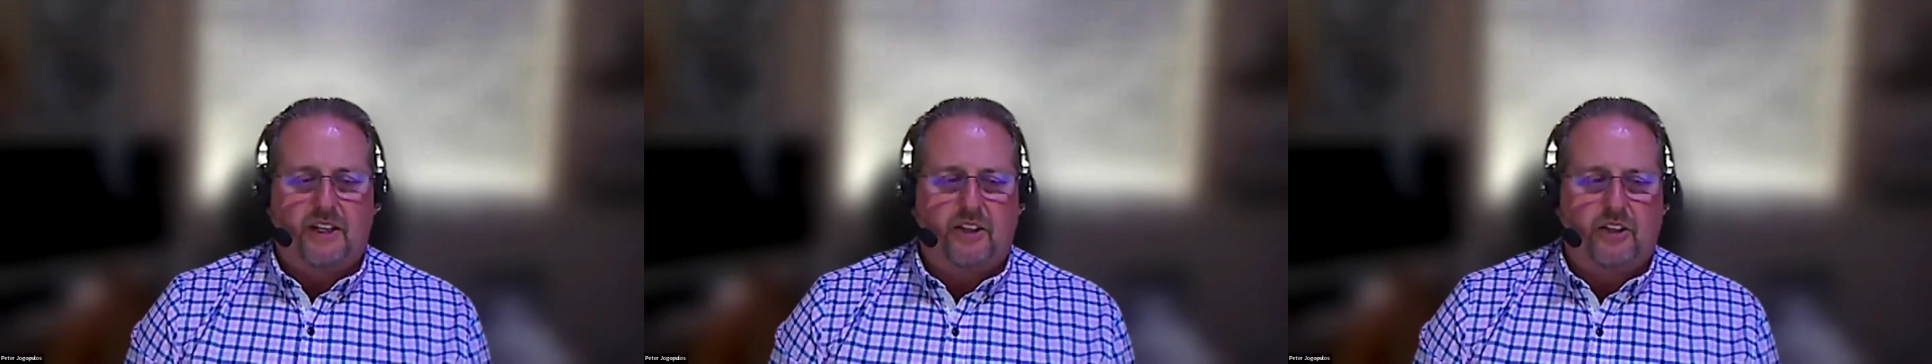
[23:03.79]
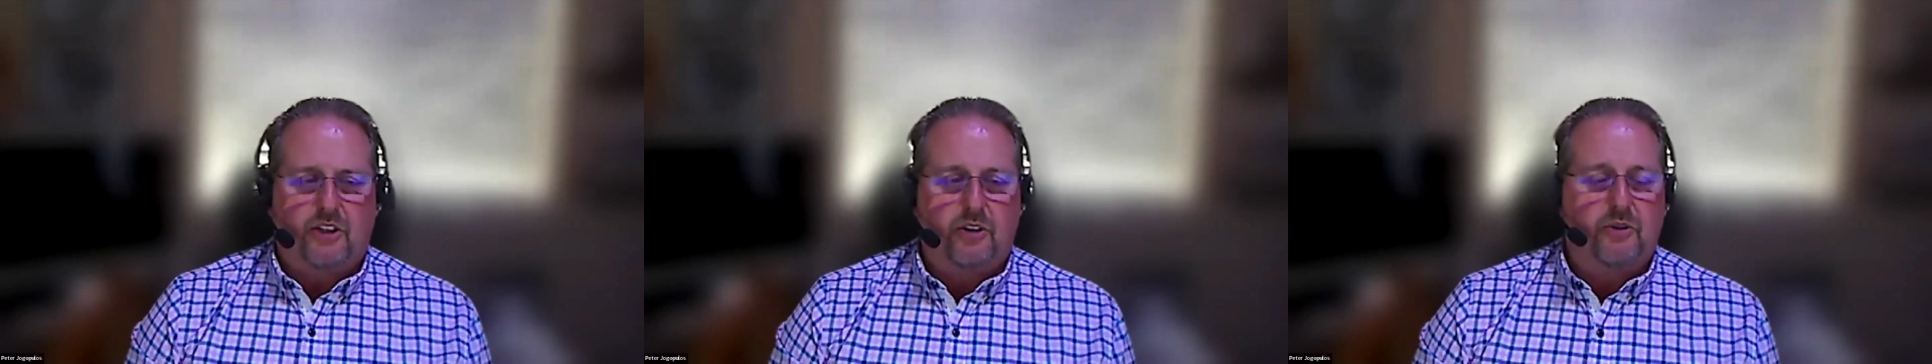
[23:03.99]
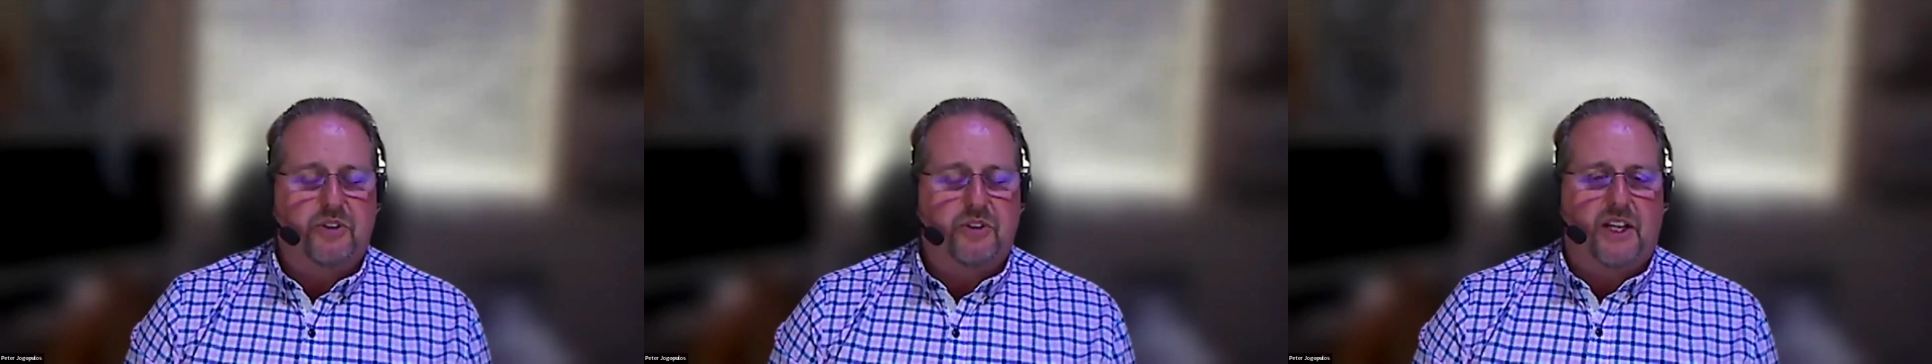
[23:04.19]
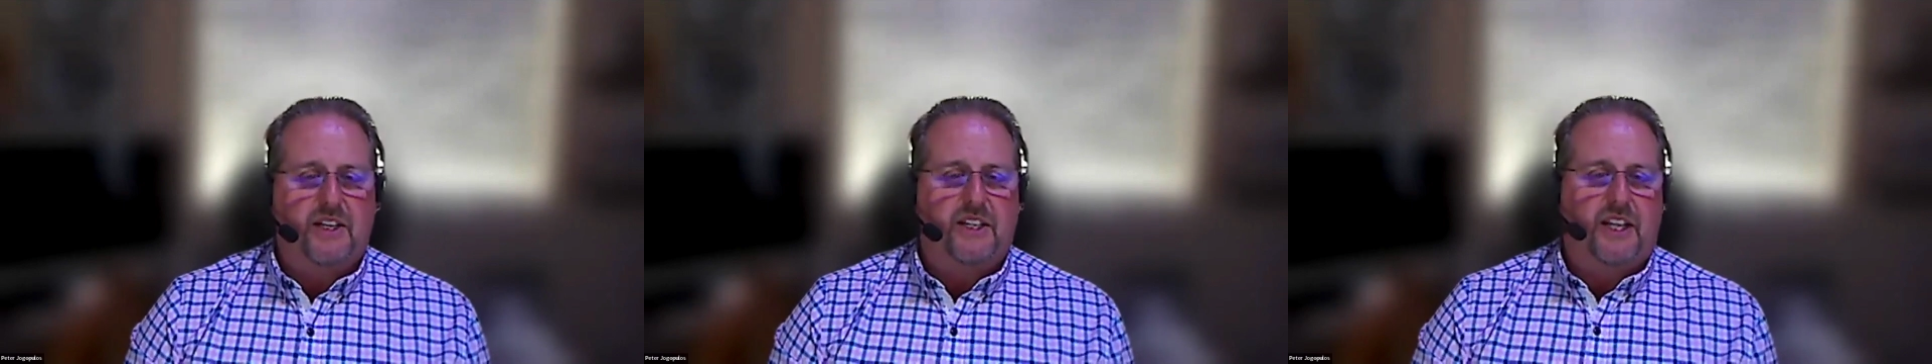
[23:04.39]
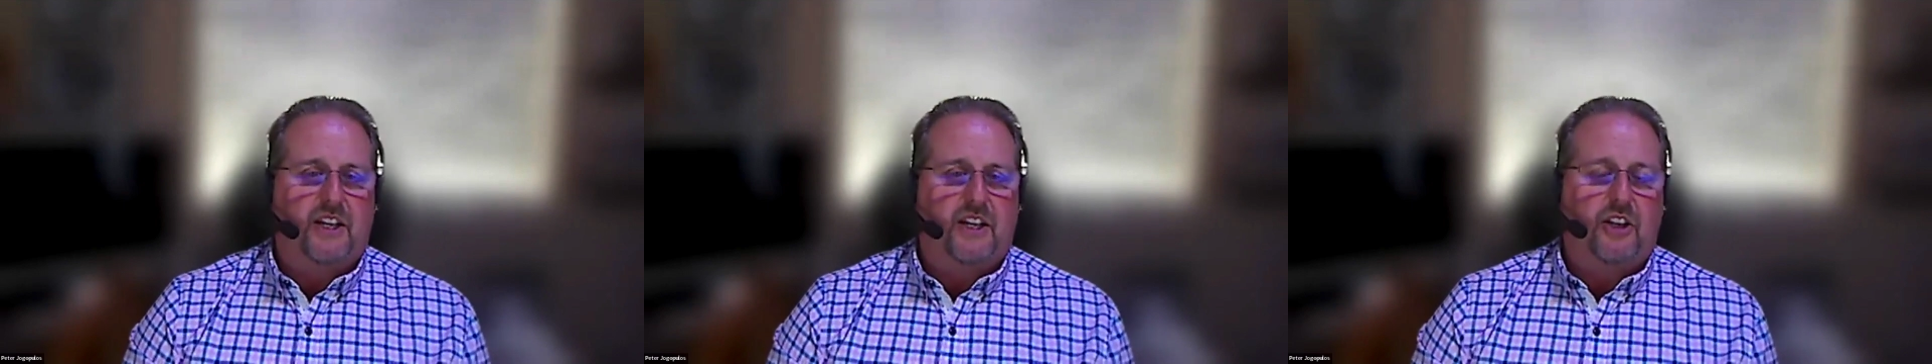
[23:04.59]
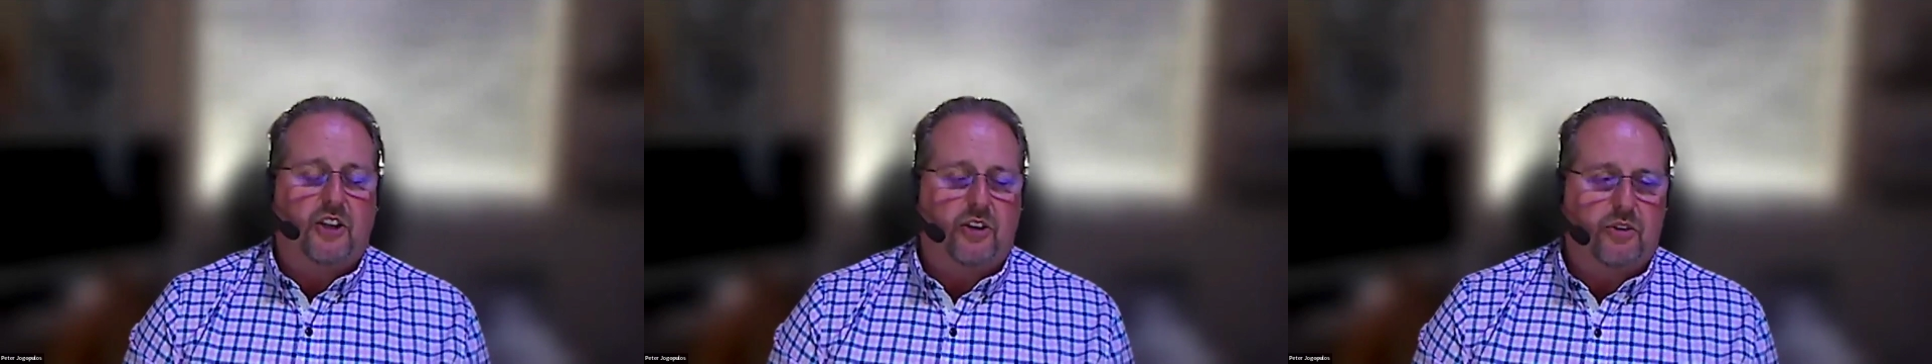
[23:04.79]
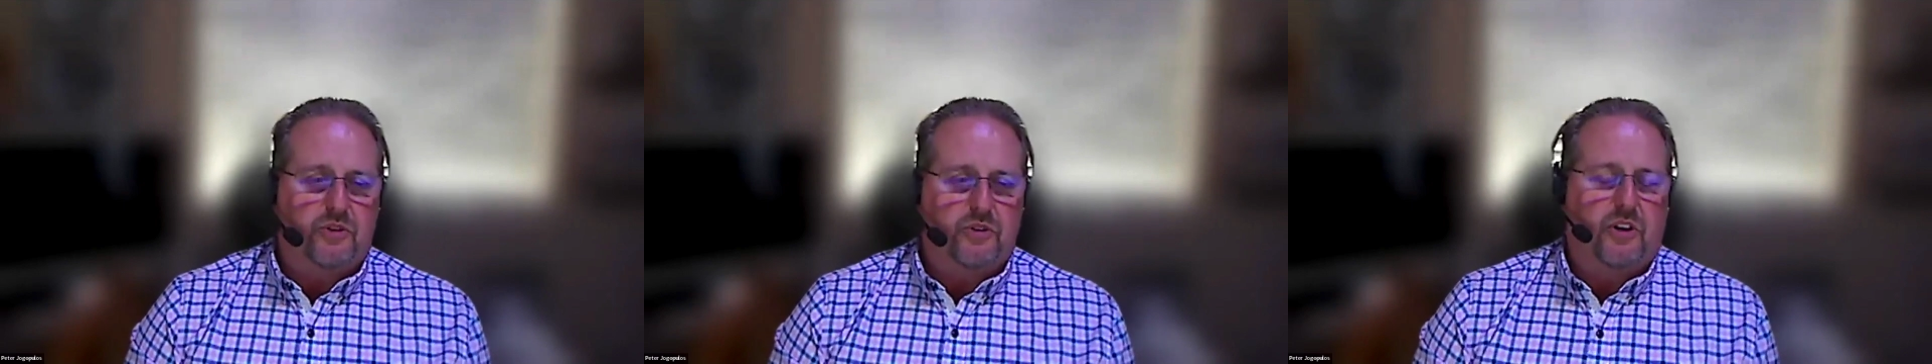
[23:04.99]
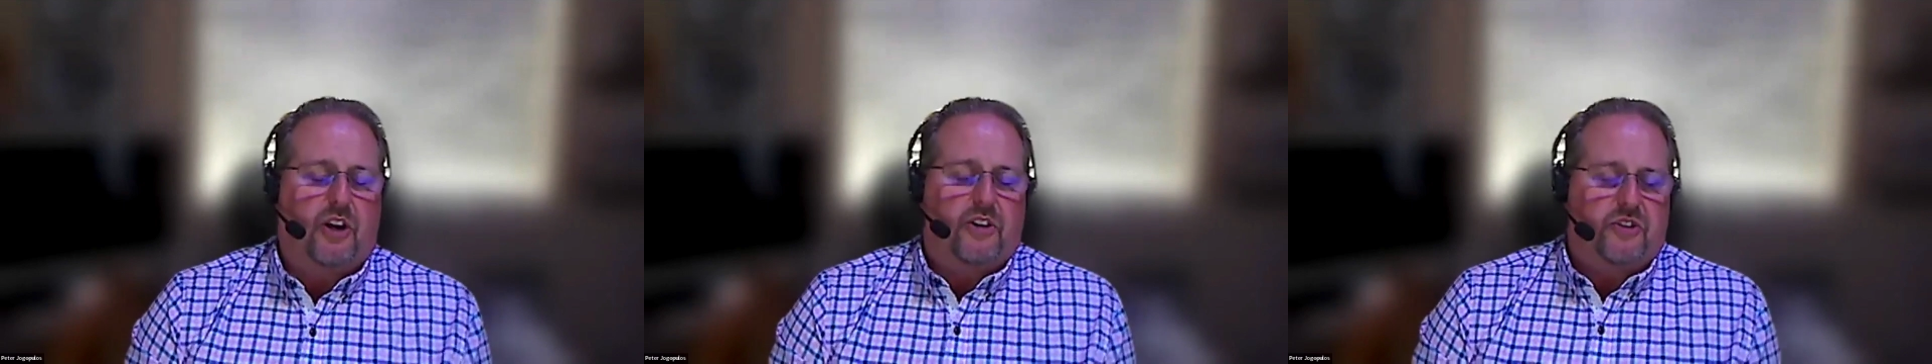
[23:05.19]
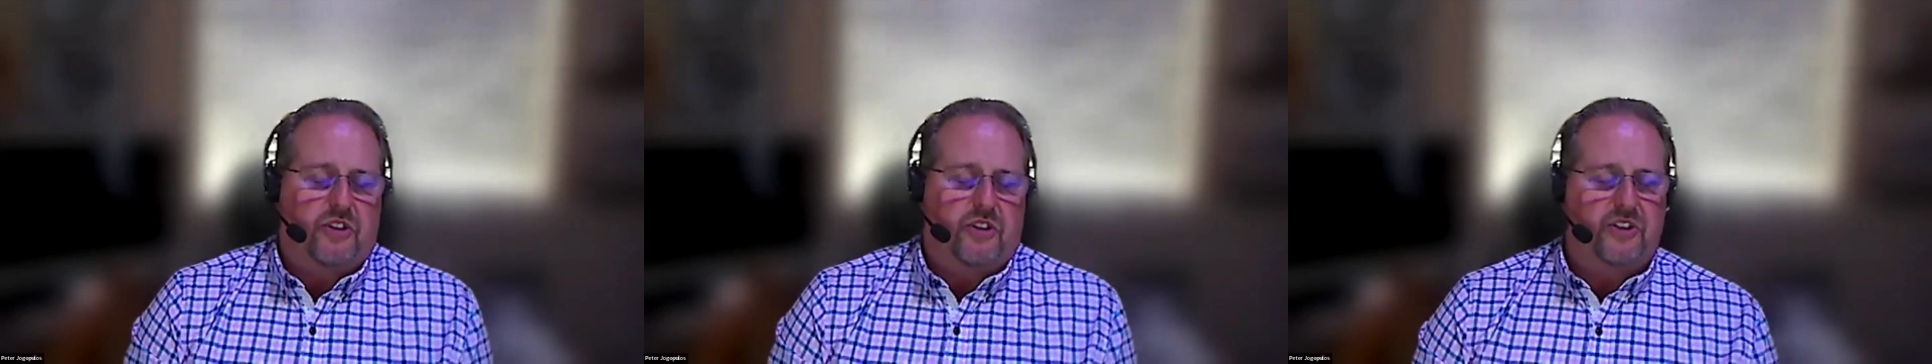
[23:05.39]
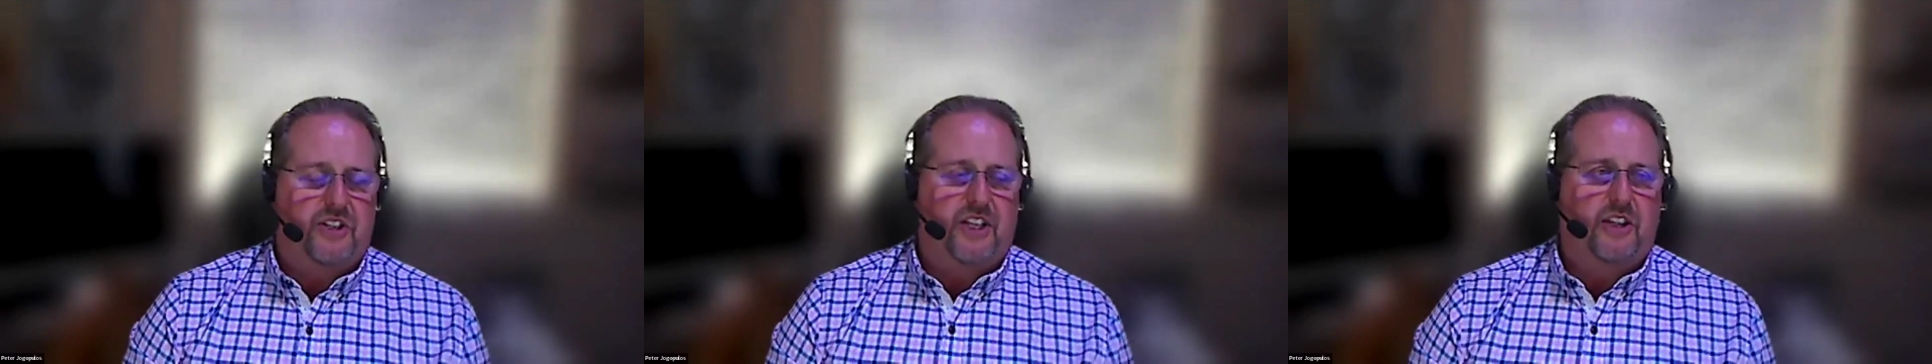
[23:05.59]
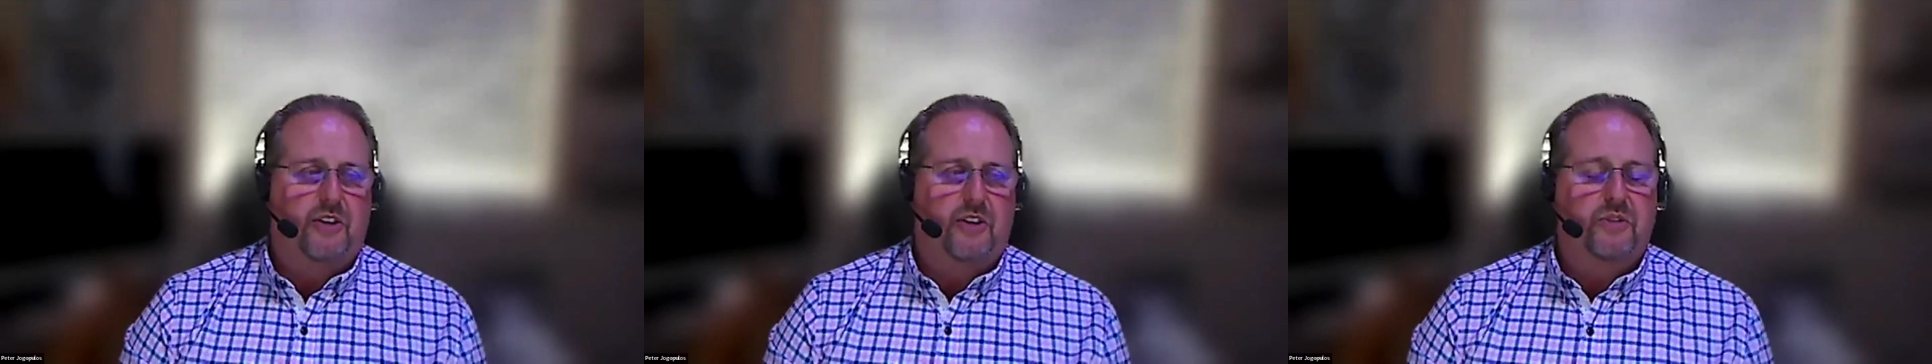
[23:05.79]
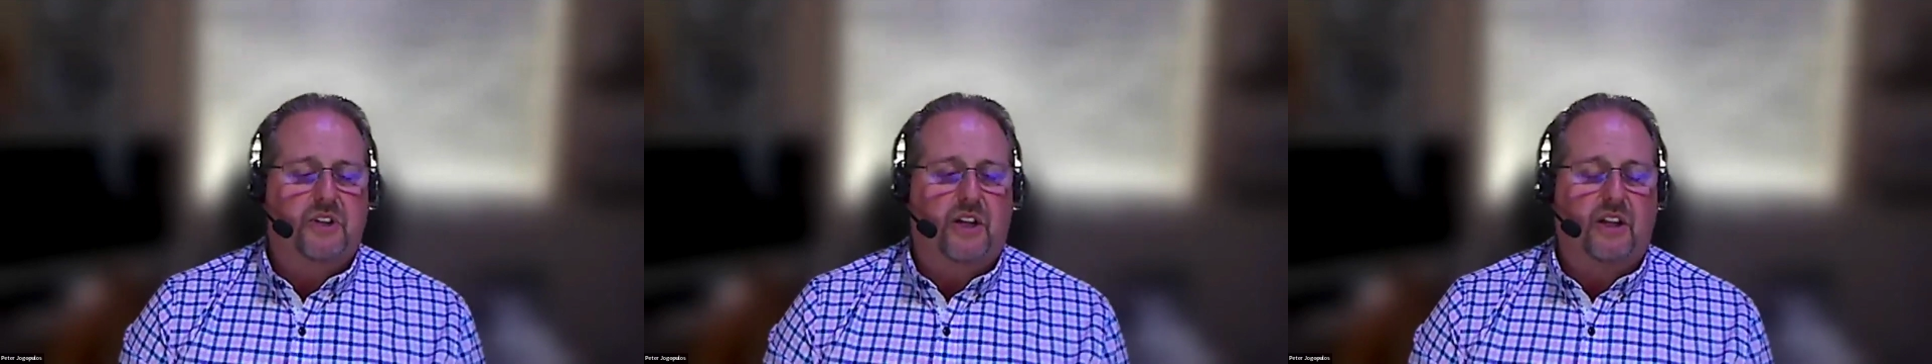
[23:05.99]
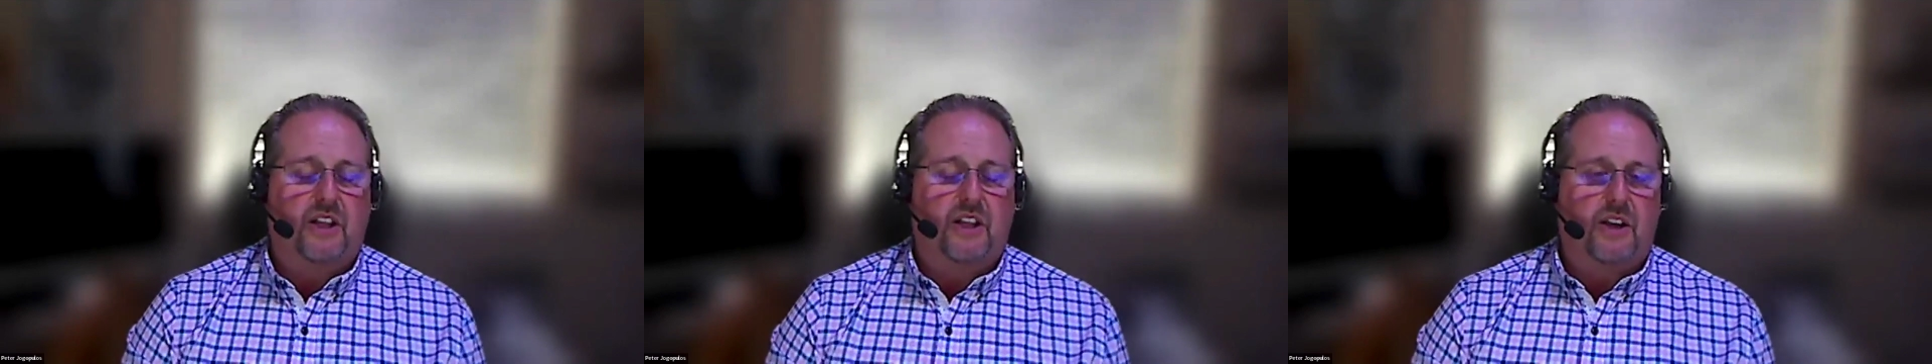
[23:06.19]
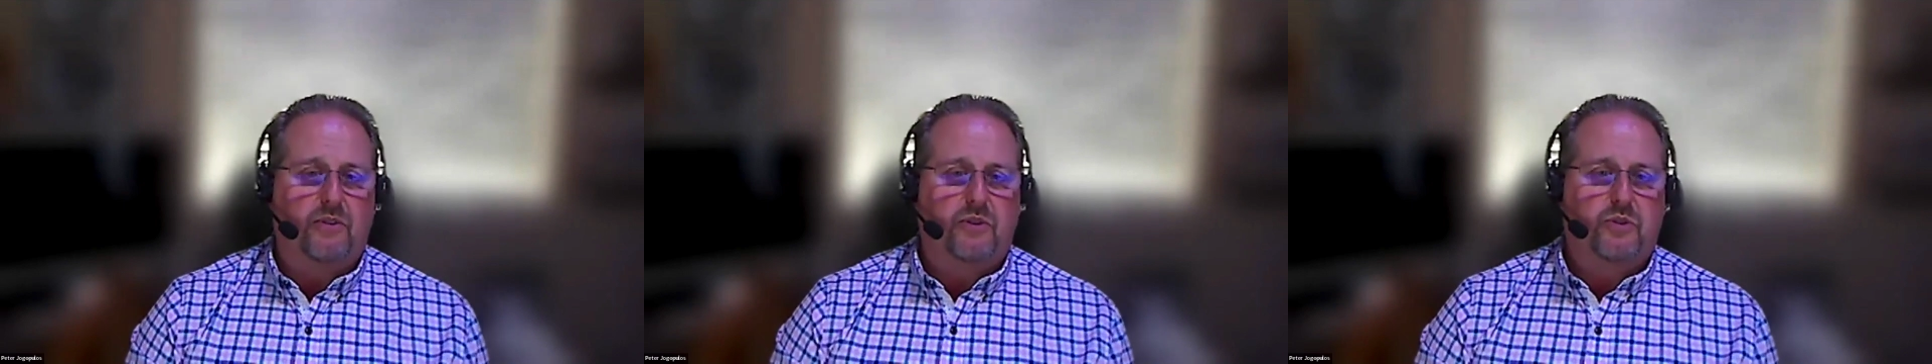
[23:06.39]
use that data and use the cloud